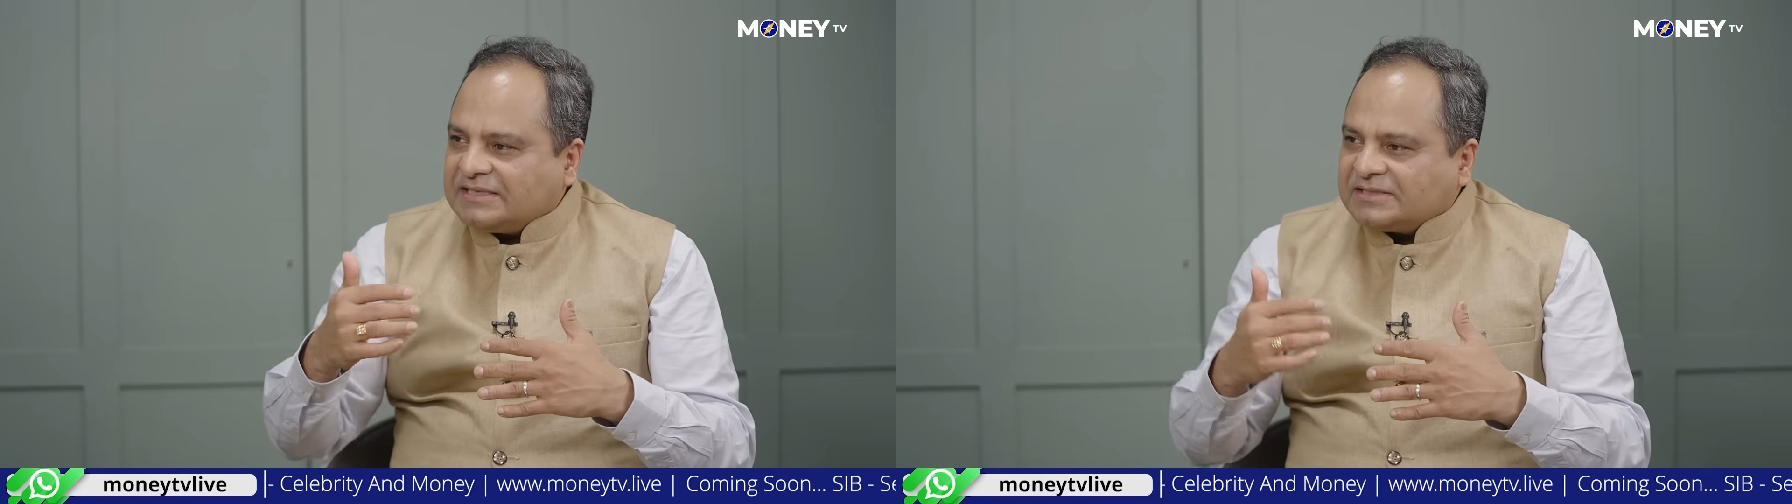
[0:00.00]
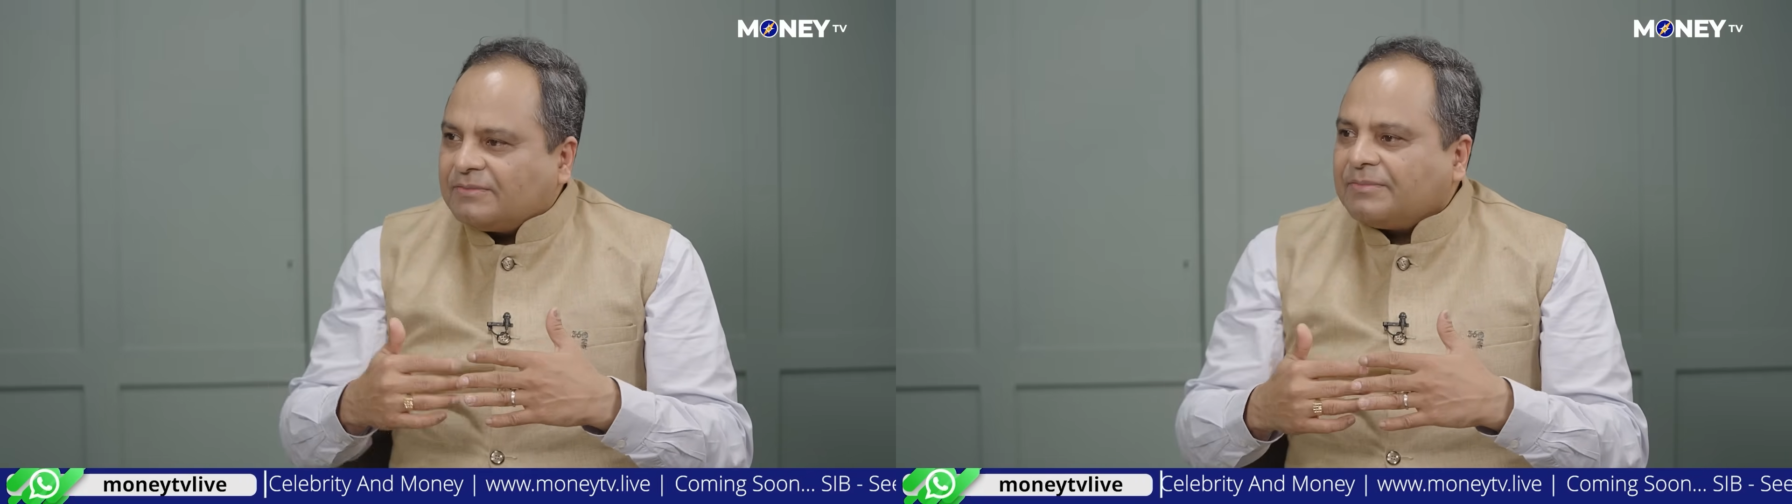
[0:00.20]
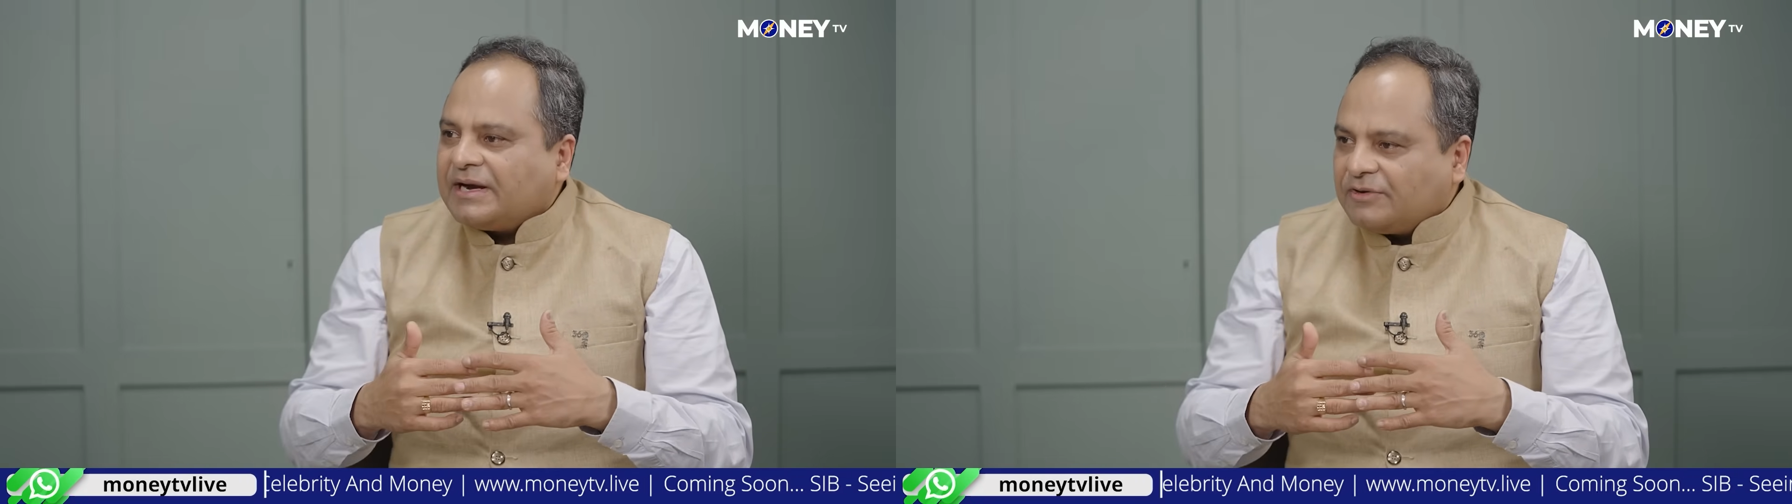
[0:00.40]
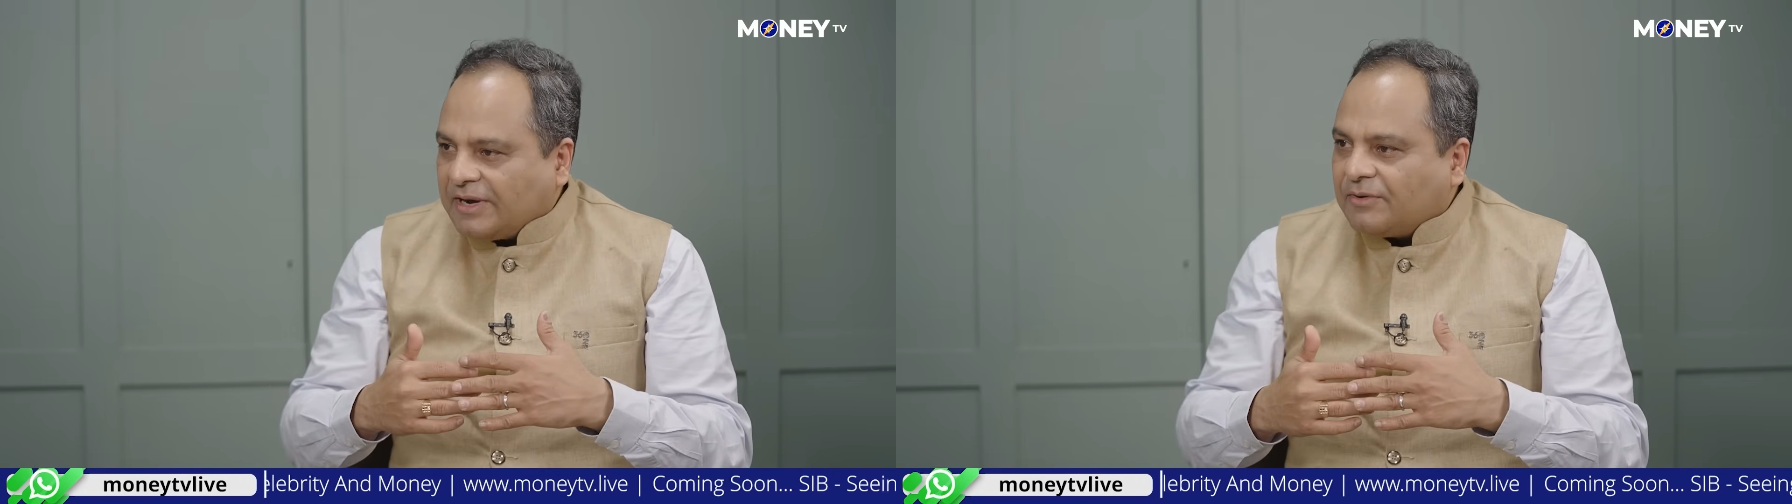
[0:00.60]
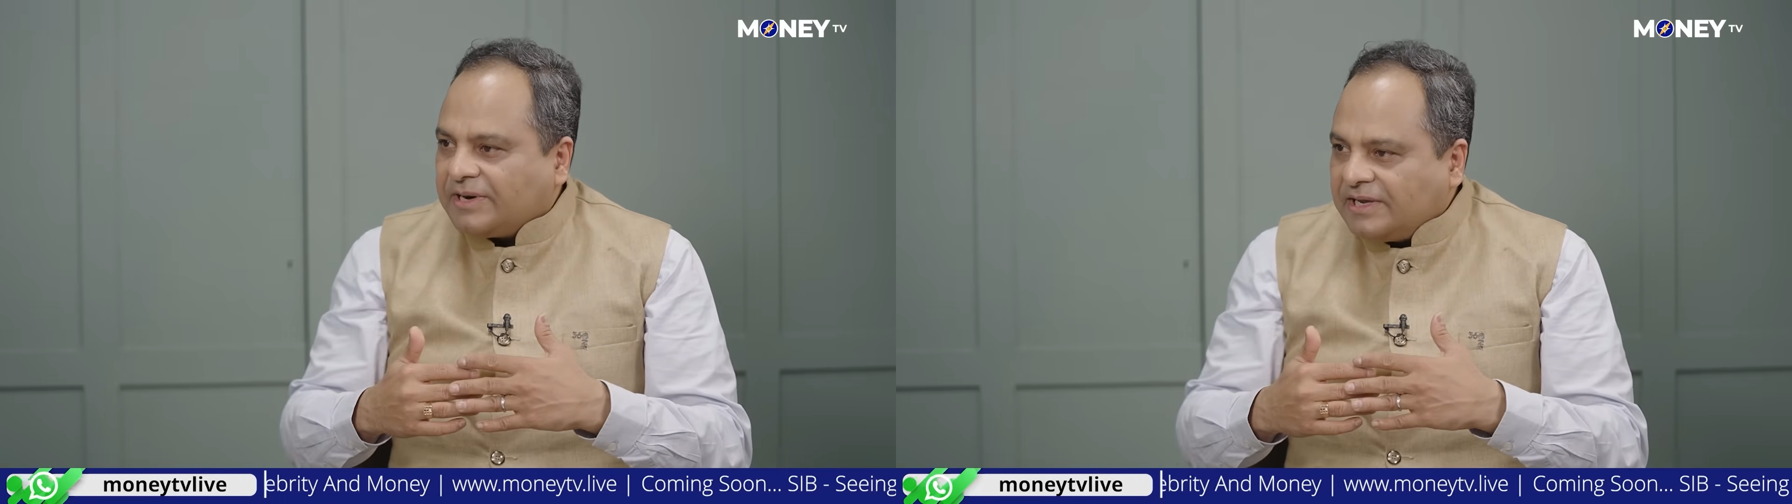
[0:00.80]
as compared to
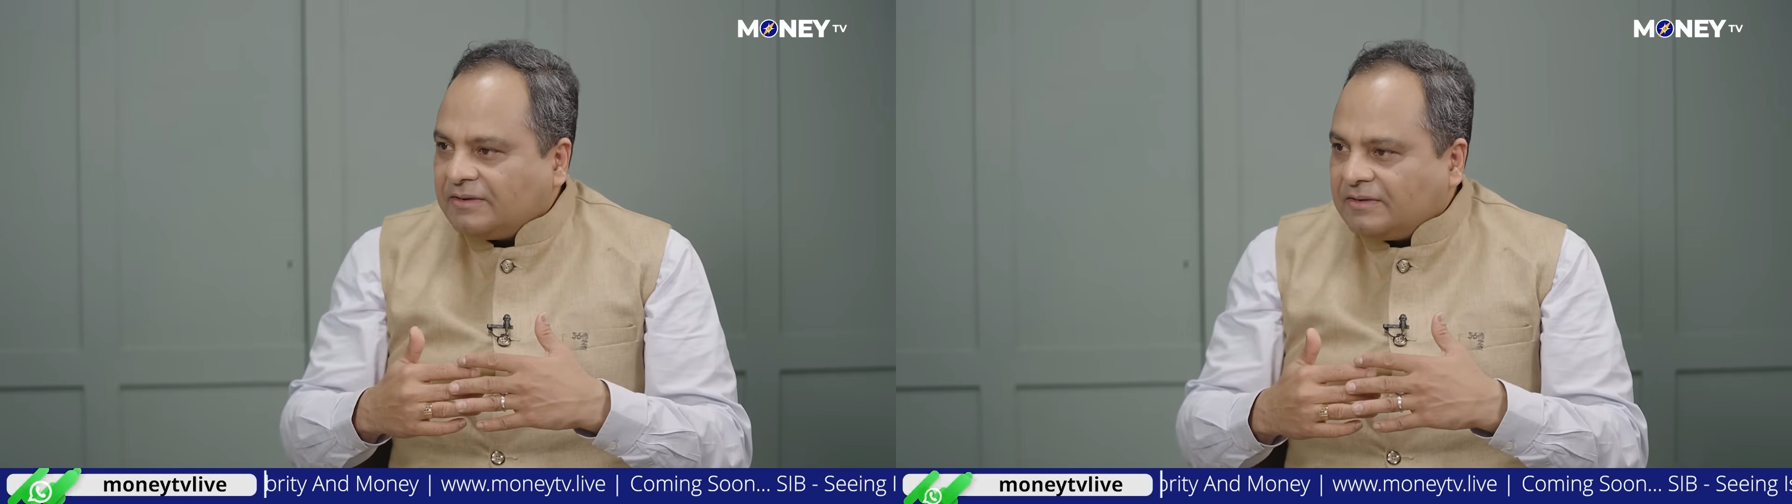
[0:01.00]
equity,